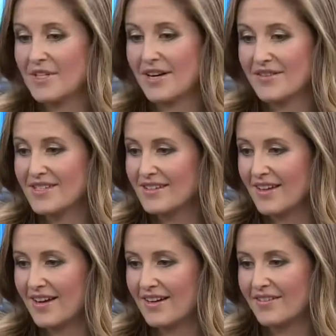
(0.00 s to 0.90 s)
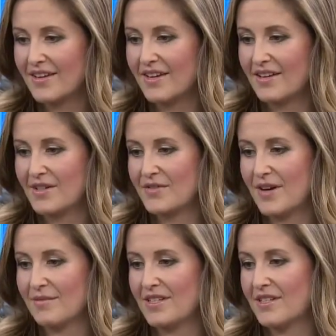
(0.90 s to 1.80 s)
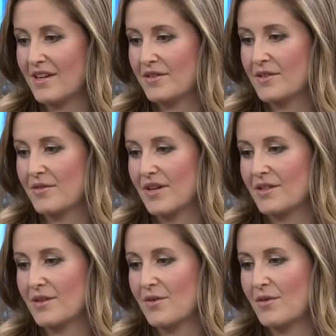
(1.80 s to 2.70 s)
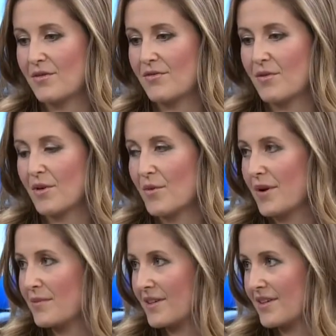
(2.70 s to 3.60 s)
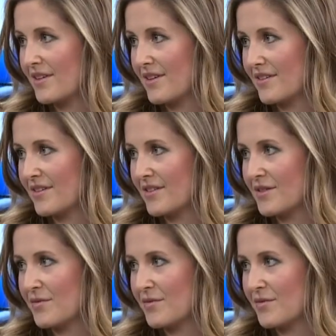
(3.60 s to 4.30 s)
Chad was alive, he and his family set out to raise a goal for one million dollars